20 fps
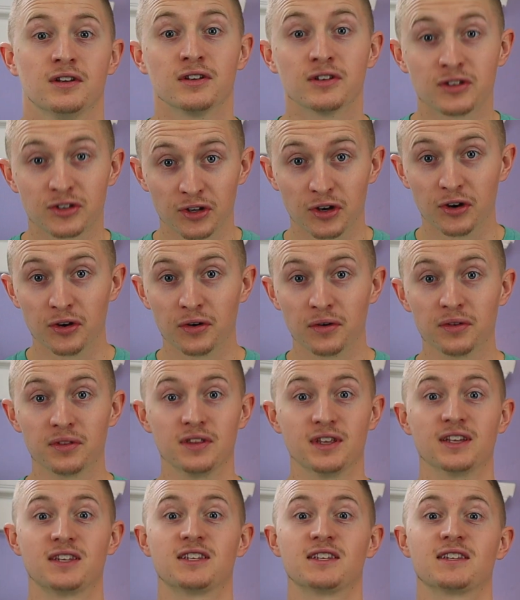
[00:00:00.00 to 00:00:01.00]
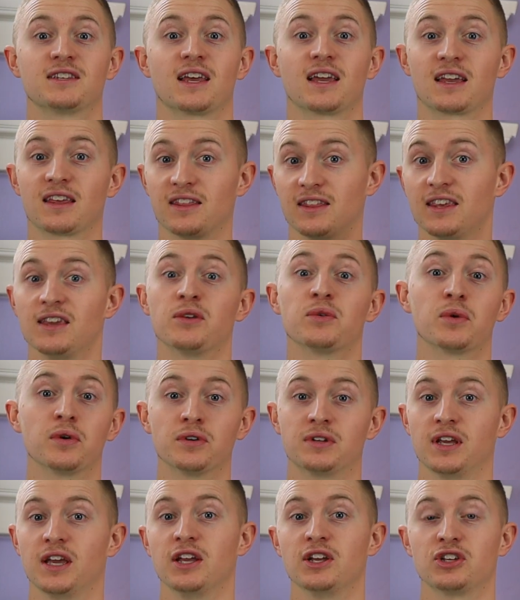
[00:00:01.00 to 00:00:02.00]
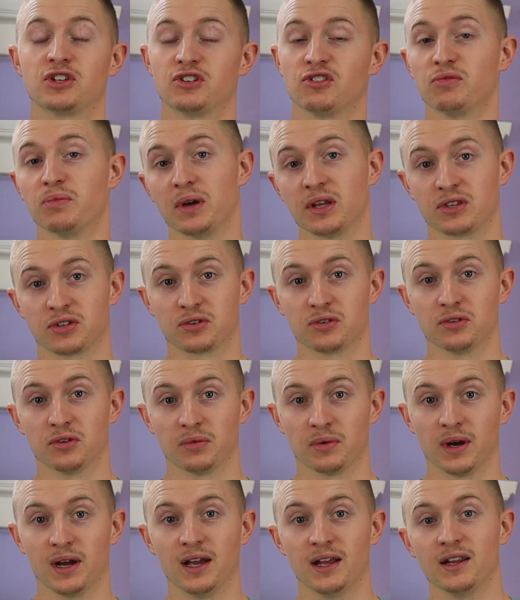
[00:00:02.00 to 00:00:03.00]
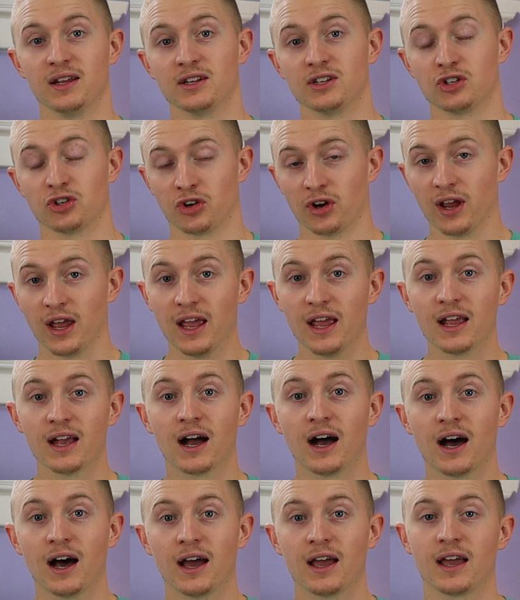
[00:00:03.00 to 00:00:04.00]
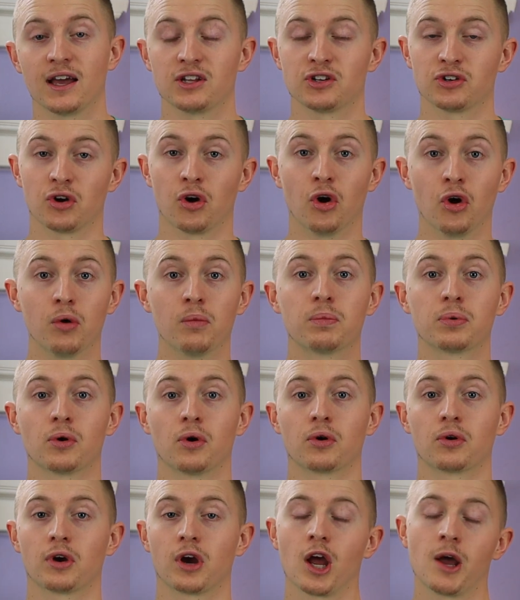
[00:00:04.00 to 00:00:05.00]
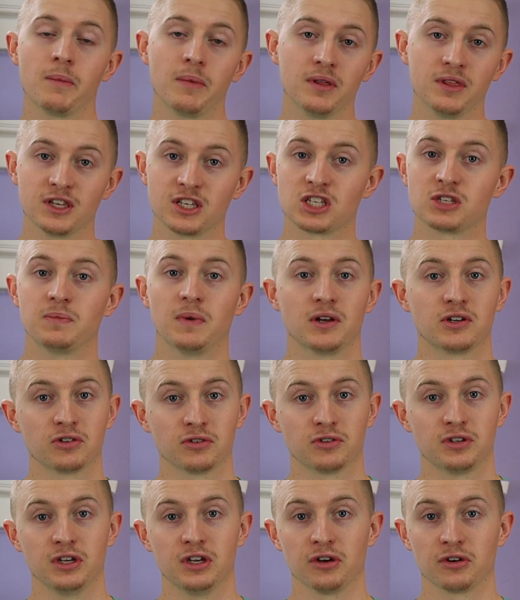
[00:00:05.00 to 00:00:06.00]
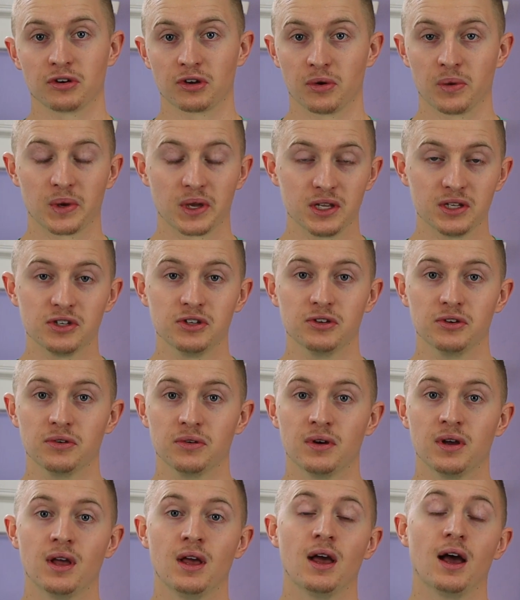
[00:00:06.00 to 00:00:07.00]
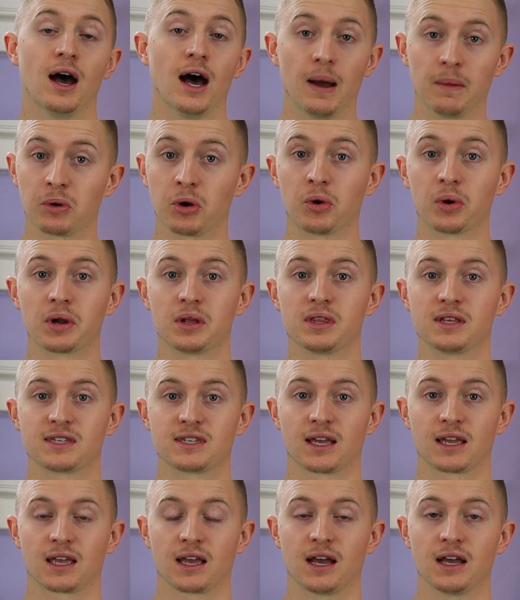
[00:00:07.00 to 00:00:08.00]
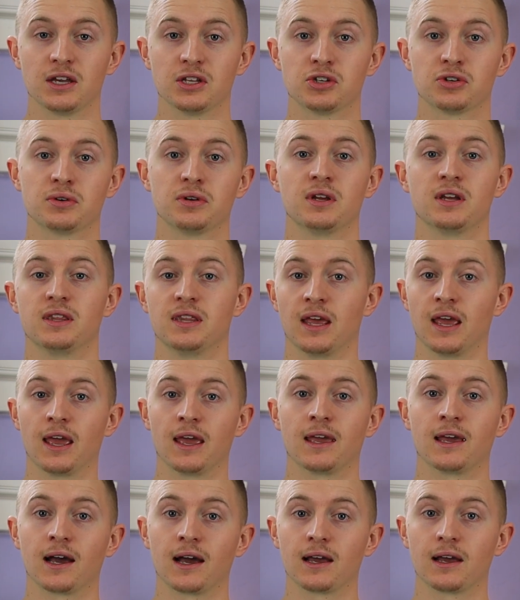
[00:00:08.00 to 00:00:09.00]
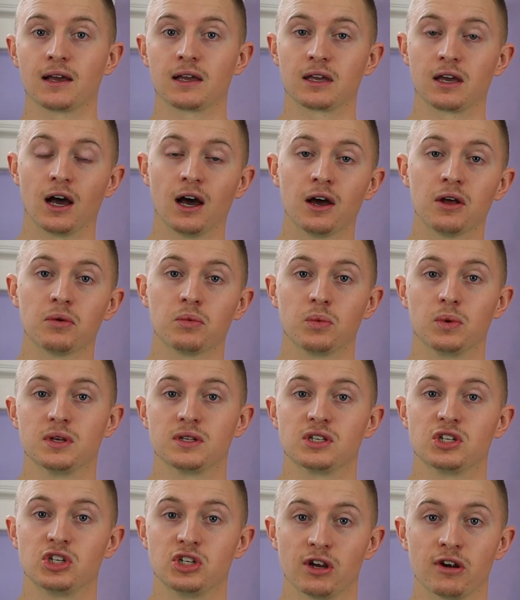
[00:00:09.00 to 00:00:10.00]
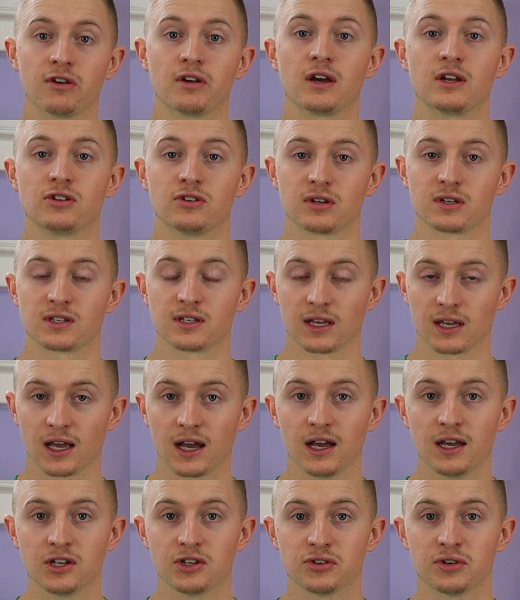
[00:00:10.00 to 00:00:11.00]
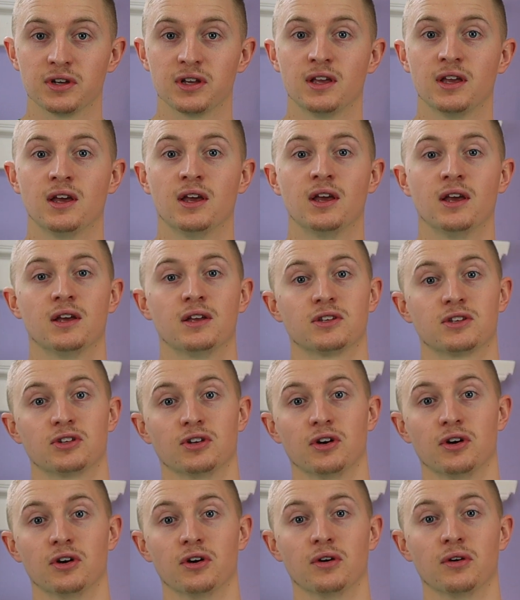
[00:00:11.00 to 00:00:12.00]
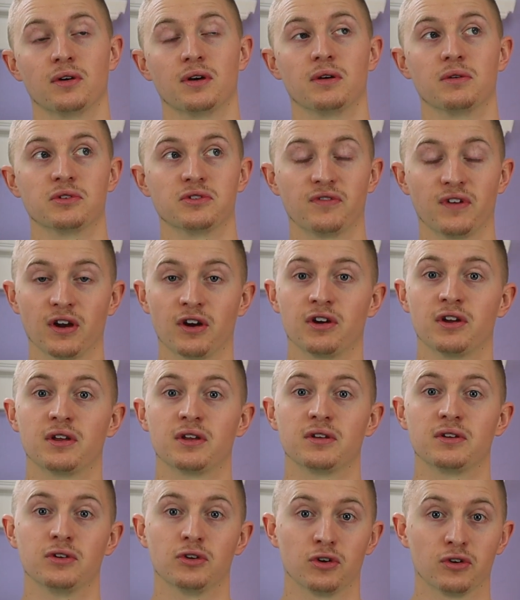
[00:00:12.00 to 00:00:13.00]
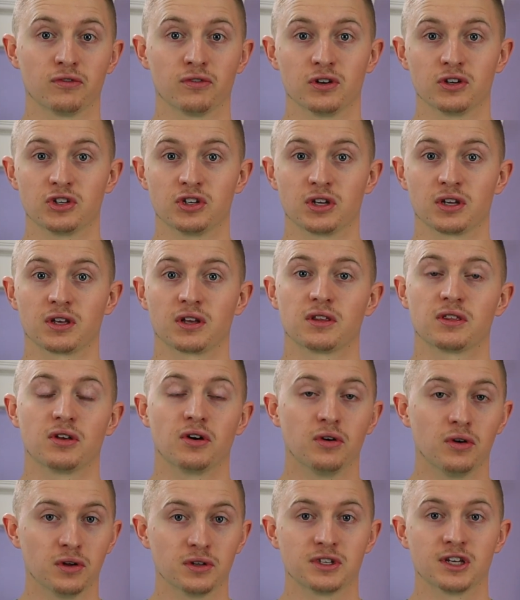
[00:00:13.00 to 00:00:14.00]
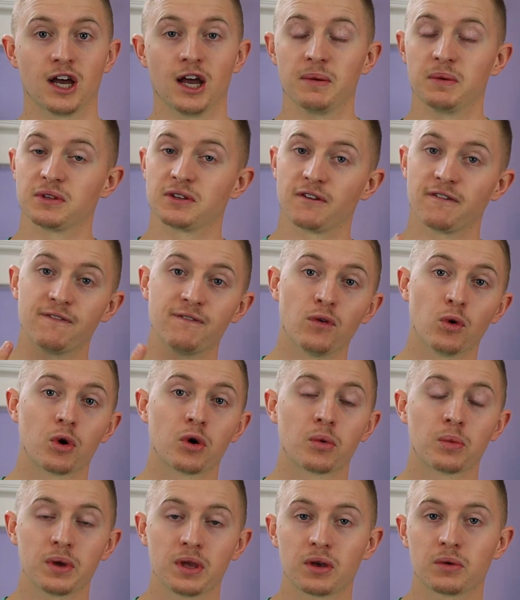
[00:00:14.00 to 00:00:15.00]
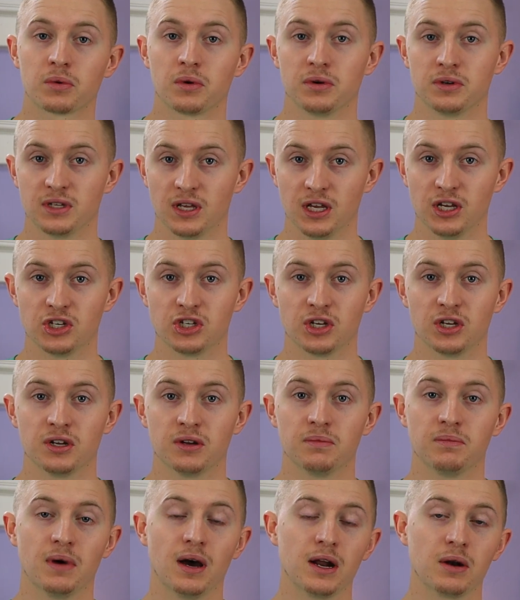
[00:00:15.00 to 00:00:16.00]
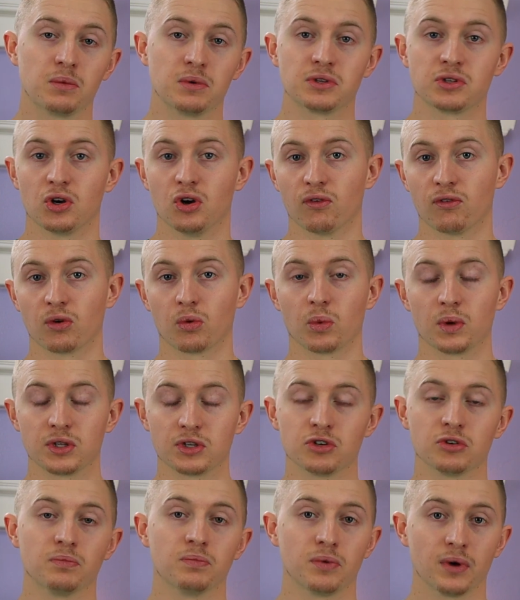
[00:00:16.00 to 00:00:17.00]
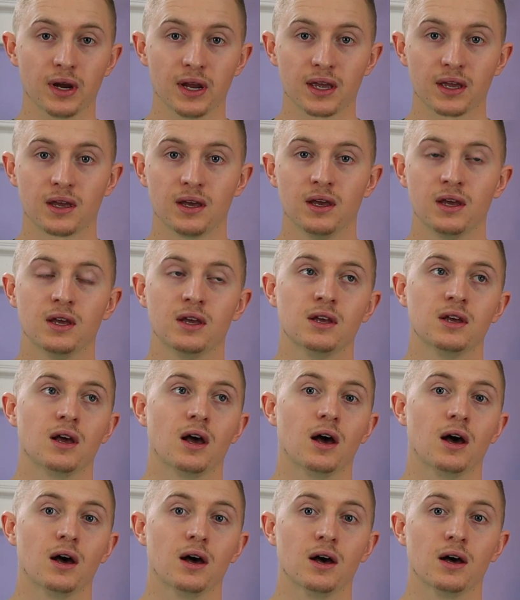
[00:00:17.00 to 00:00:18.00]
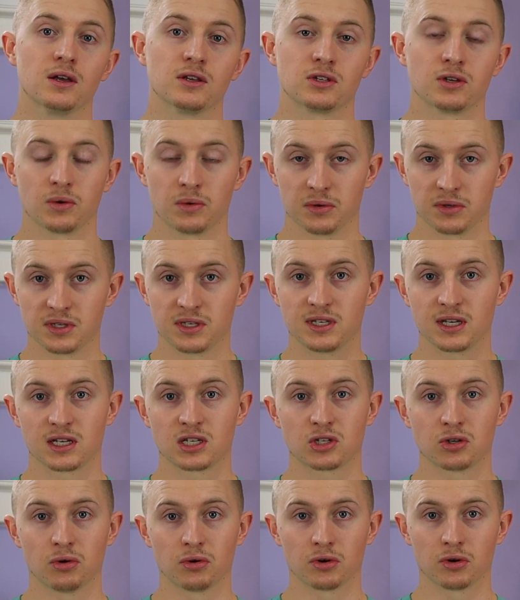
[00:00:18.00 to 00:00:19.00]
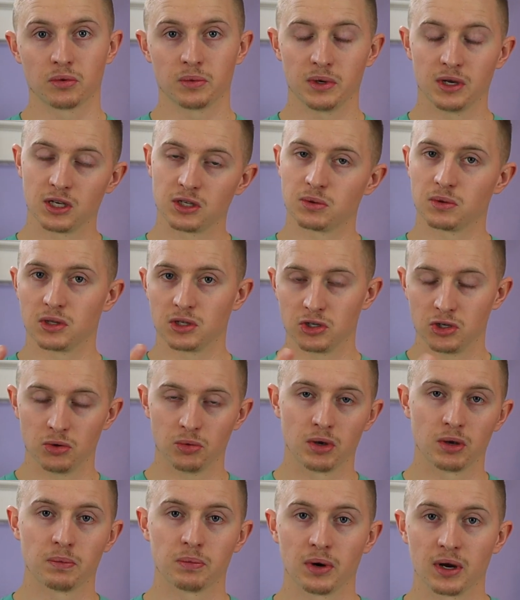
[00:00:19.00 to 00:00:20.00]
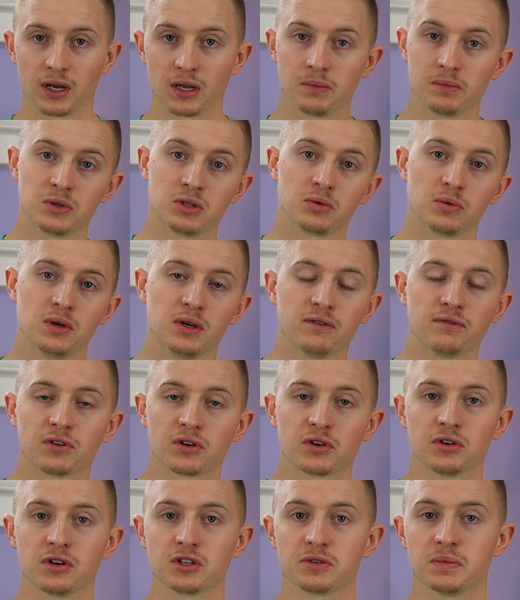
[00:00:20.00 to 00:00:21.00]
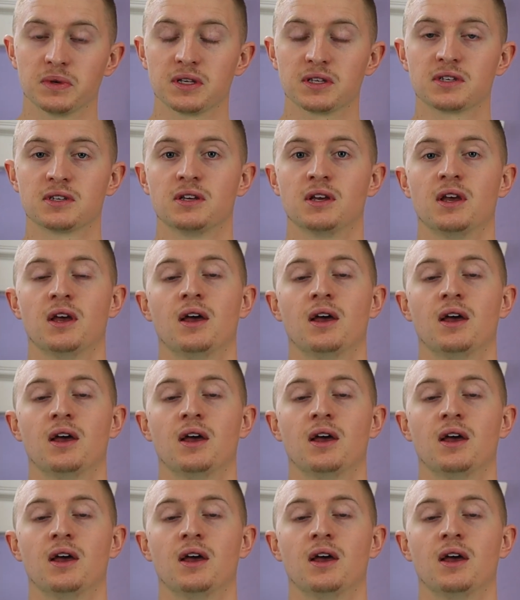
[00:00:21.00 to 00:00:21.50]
So this is like the rotation of med school, right? It's your AI at your home program and the specialty you're going into. I'm going into psychiatry, and the AI I got was geriatric psychiatry. So it was very nerve-wraching the whole time. It's a 4-week rotation. Mine was over winter break. So it was 6 total weeks with a 2-week break in between for Christmas.